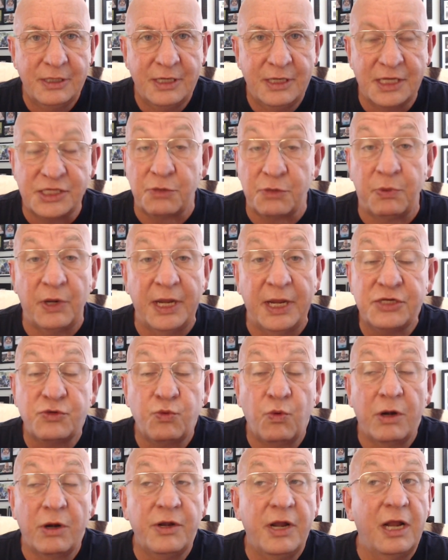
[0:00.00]
It's a place
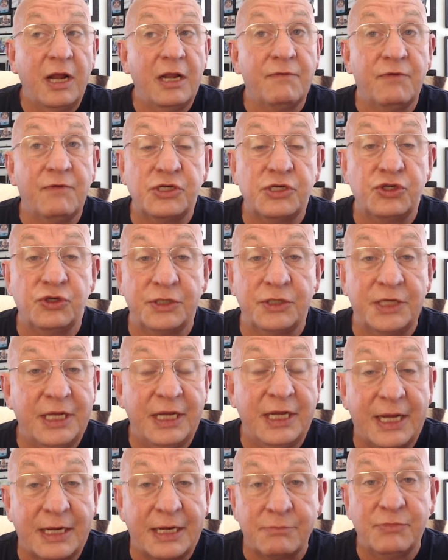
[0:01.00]
where none of us should
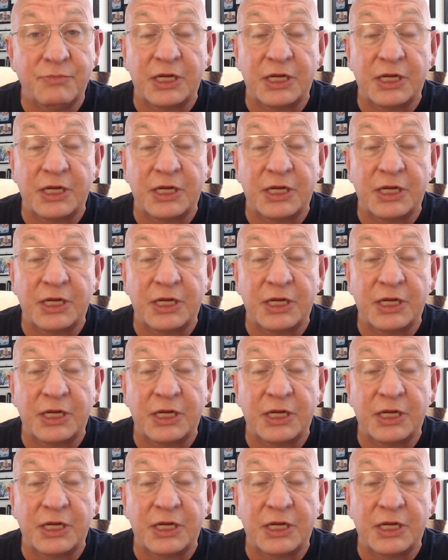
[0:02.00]
get,